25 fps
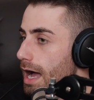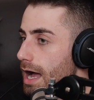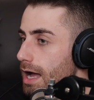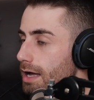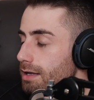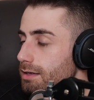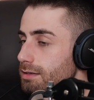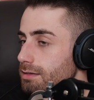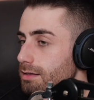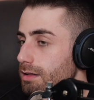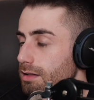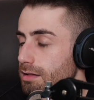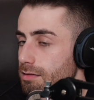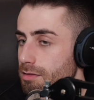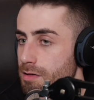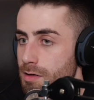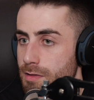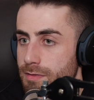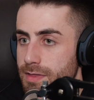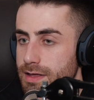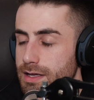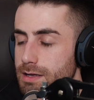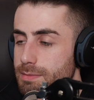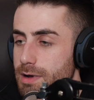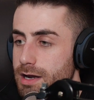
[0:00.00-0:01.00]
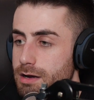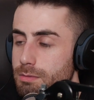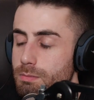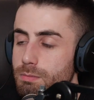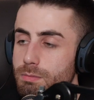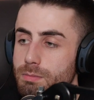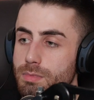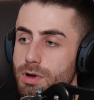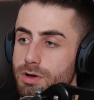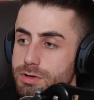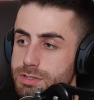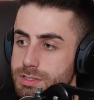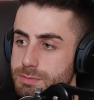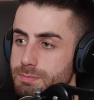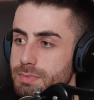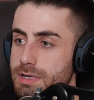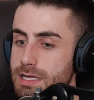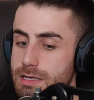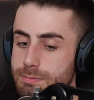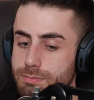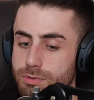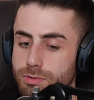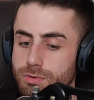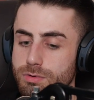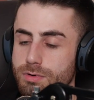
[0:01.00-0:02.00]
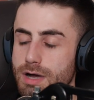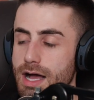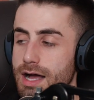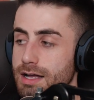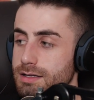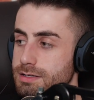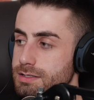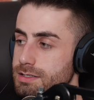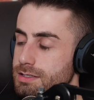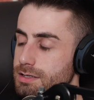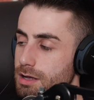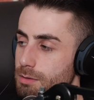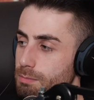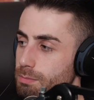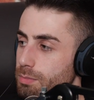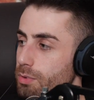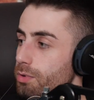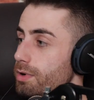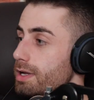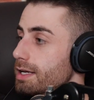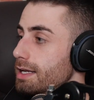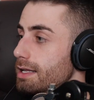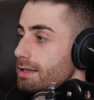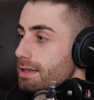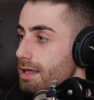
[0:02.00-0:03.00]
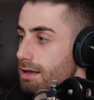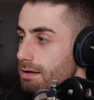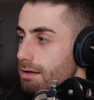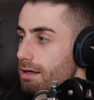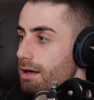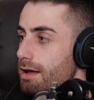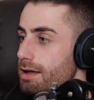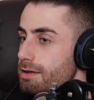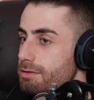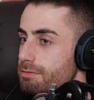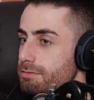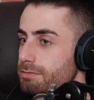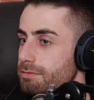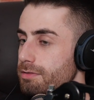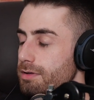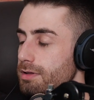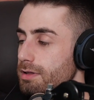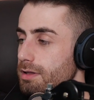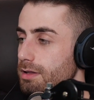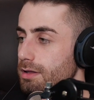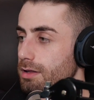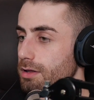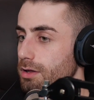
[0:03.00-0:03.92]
And think about it, most people at some point in their life